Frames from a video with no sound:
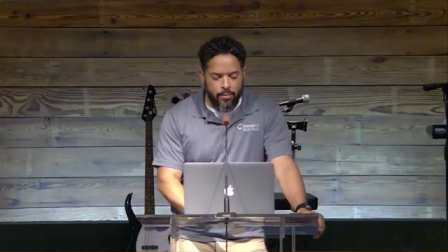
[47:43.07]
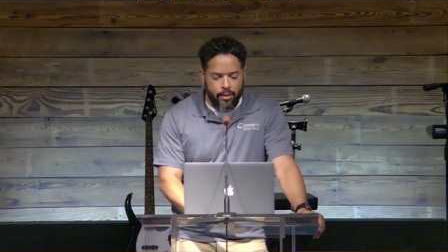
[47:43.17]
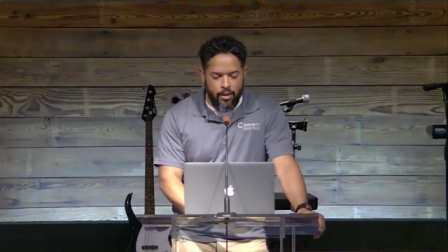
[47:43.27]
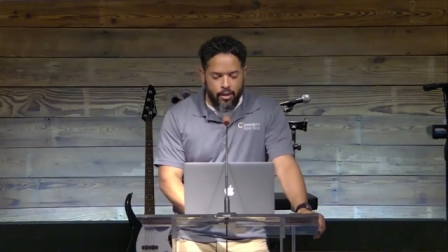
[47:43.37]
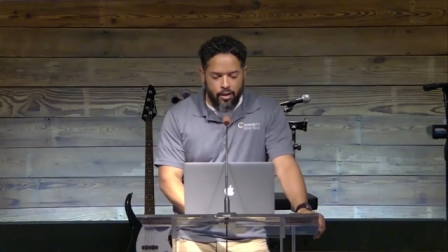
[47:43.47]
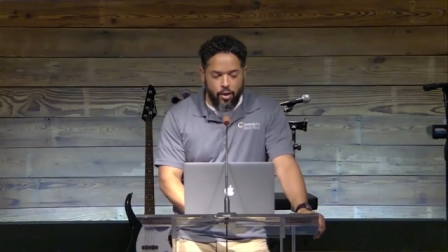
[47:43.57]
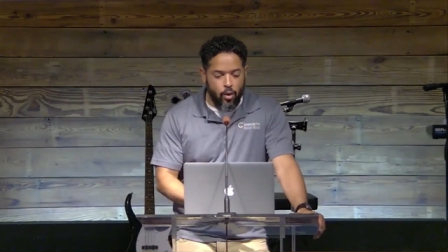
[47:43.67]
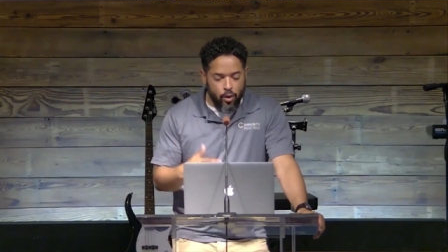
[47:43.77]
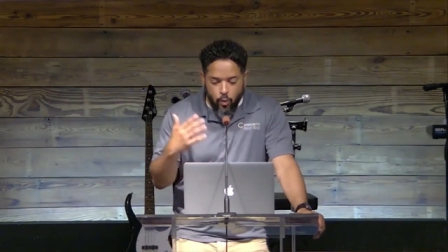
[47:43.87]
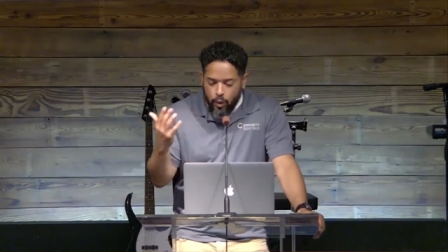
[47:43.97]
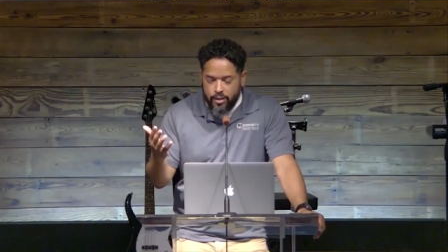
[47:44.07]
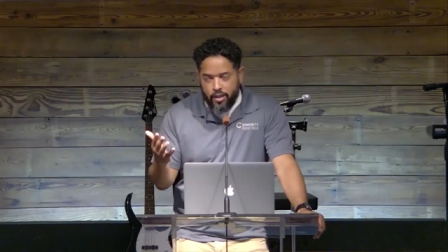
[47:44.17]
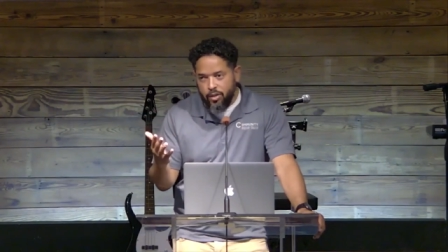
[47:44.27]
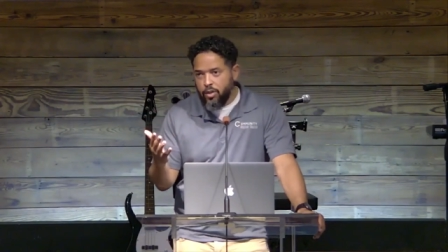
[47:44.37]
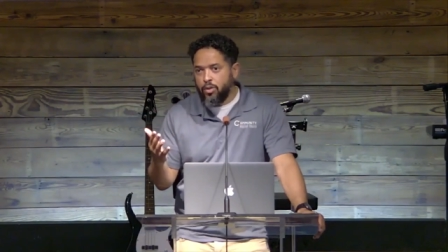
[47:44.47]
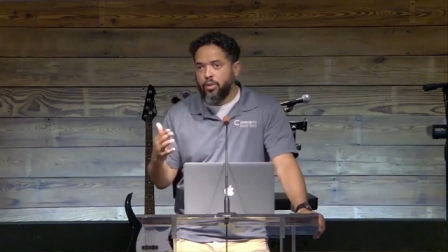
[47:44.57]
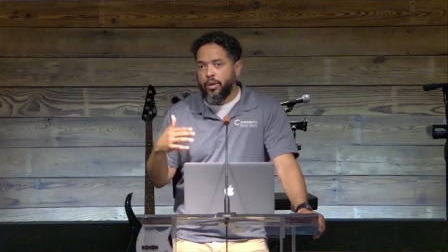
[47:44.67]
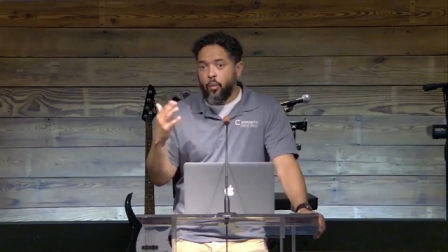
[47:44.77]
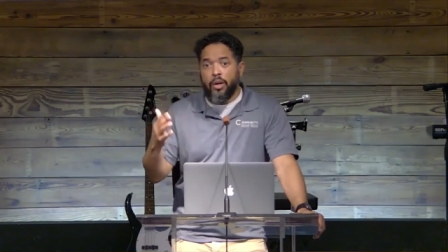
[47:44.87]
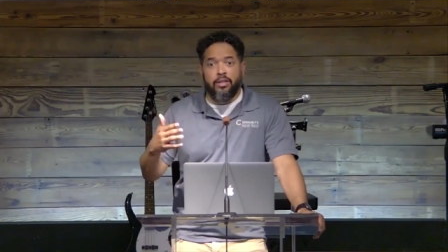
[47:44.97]
Uh, knowing what to do
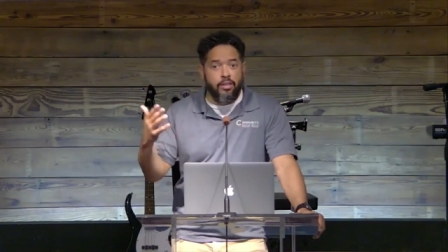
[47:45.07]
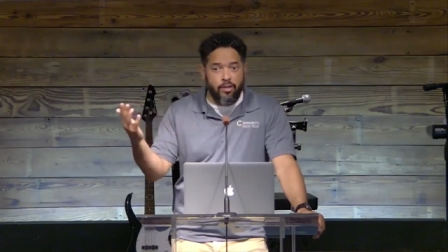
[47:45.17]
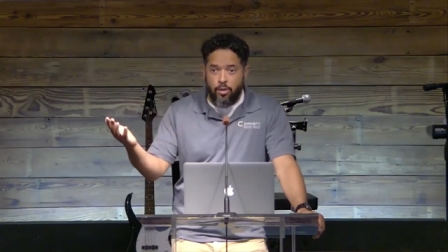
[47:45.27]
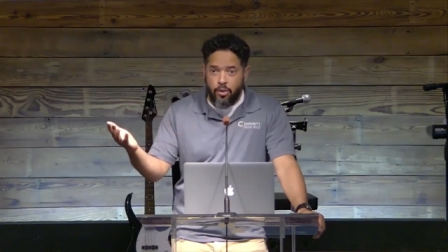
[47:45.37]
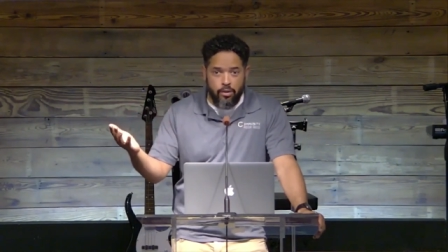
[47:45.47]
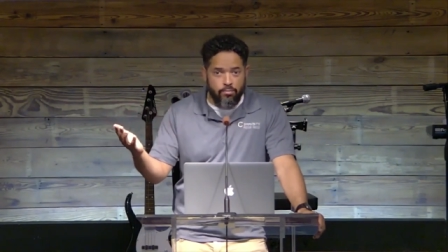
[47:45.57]
and when to do it.